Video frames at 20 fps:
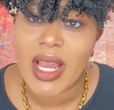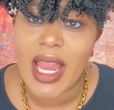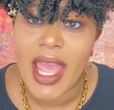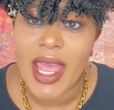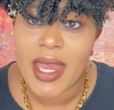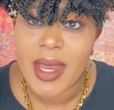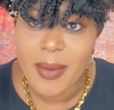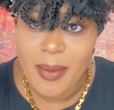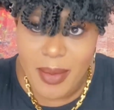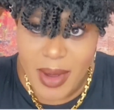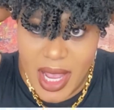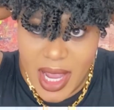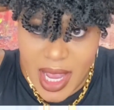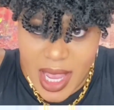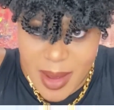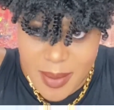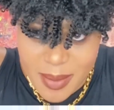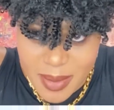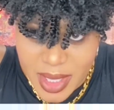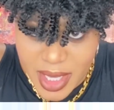like the bang
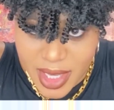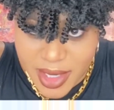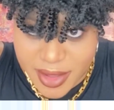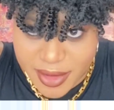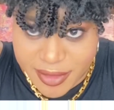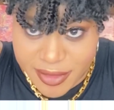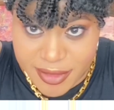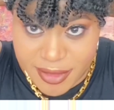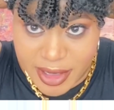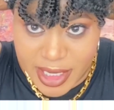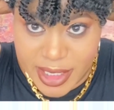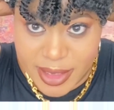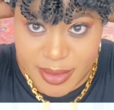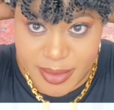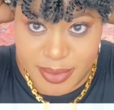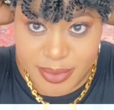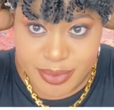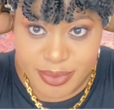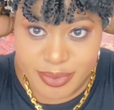on me and a friend.